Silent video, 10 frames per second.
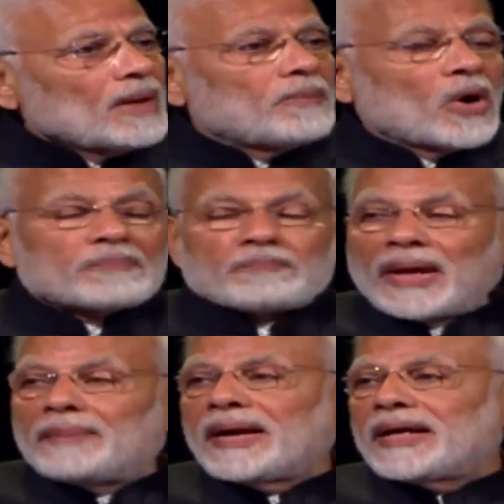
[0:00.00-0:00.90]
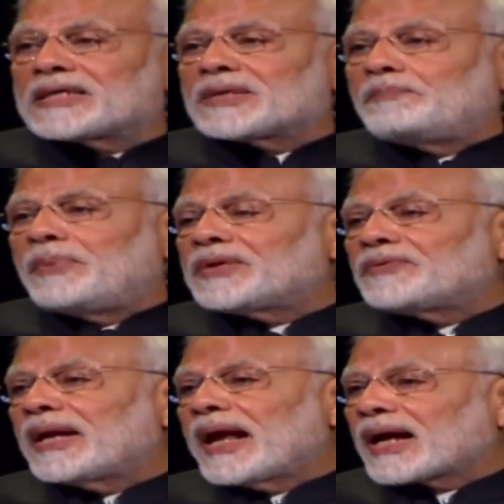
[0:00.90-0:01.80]
for payments
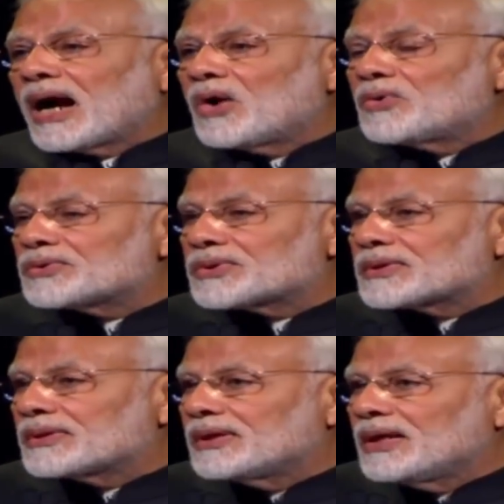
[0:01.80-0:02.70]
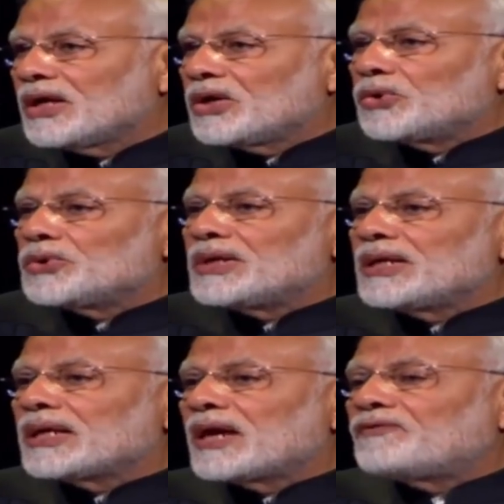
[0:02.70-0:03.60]
between accounts
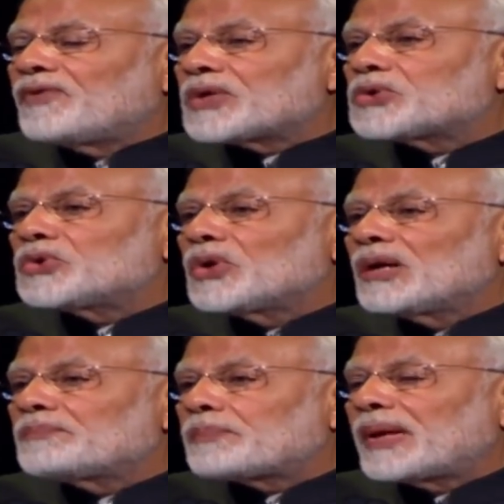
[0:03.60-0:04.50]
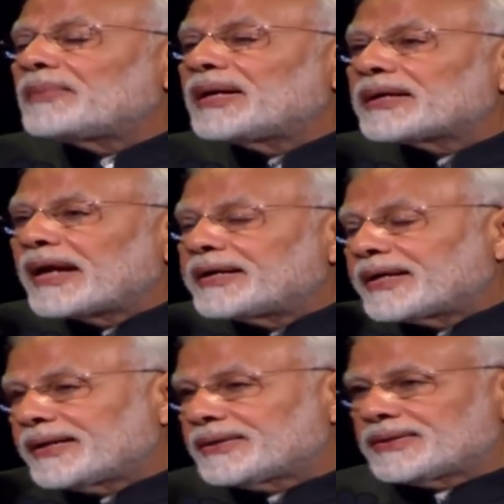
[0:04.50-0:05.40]
using a virtual payment
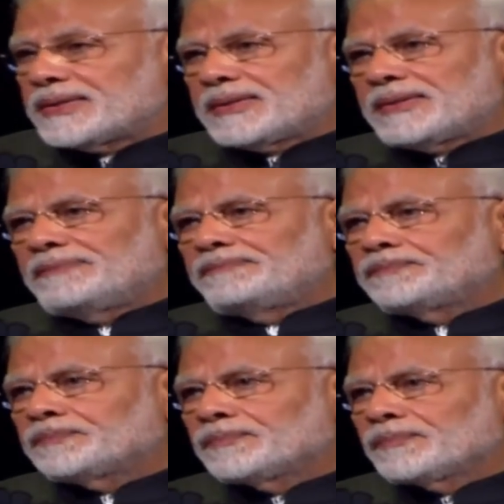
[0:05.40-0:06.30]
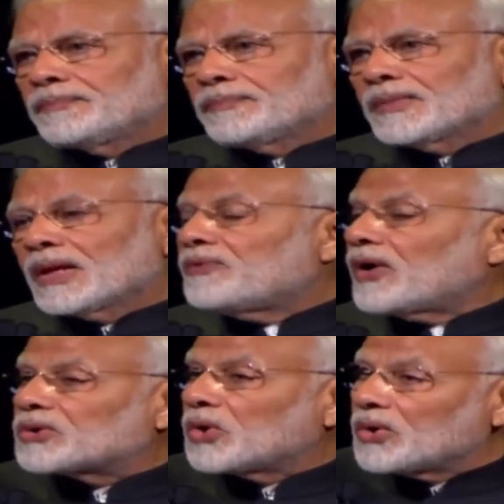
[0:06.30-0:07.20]
address.
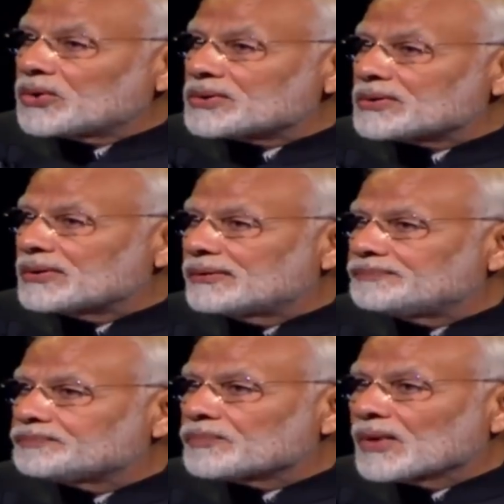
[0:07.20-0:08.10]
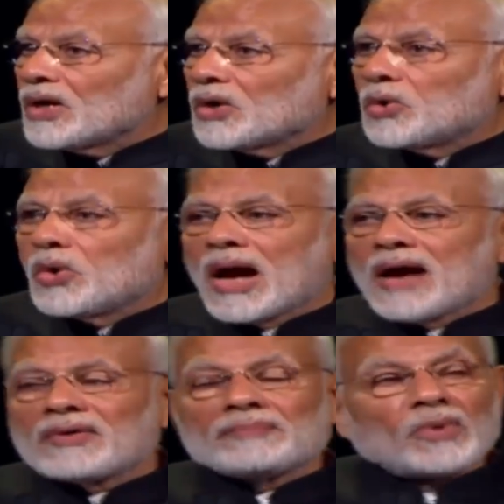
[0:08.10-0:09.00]
For those who
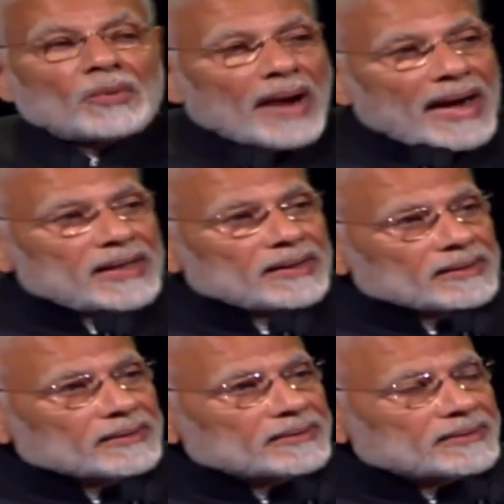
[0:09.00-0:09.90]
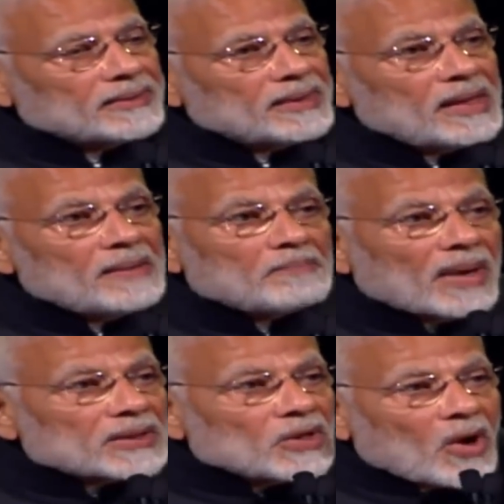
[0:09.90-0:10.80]
have a mobile
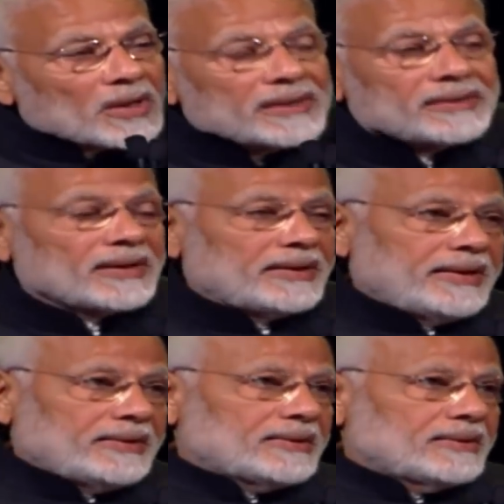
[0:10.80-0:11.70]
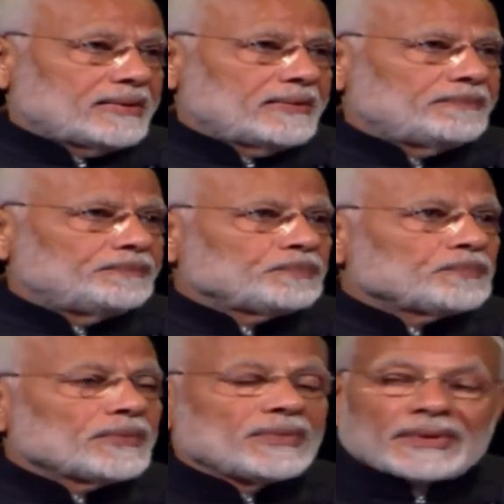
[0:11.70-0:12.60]
but not internet,
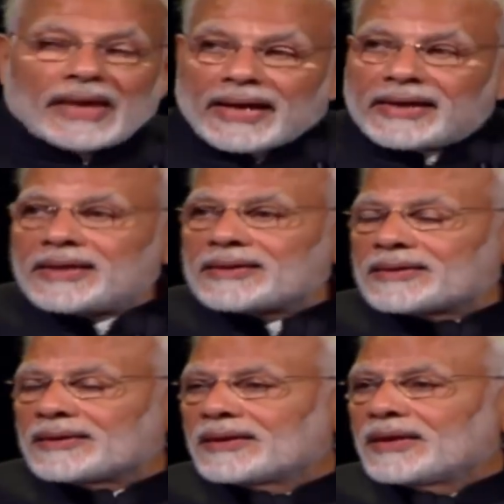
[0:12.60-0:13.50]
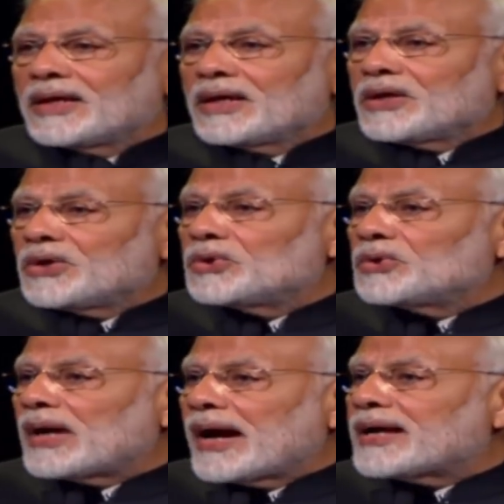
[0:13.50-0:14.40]
there is
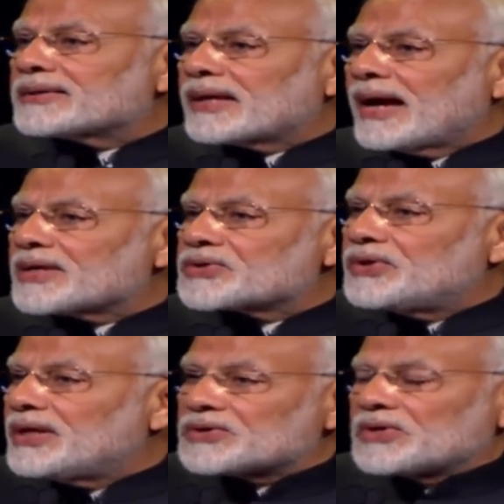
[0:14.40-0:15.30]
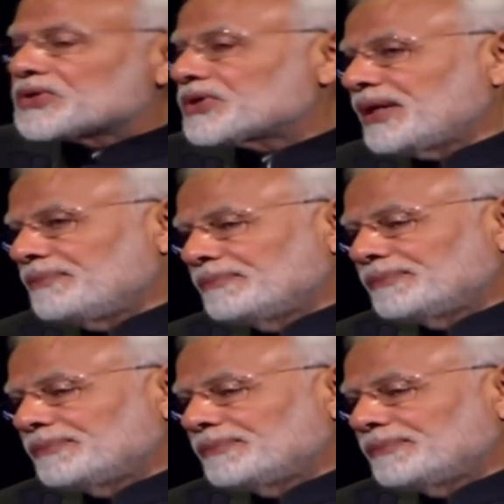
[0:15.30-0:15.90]
USSD system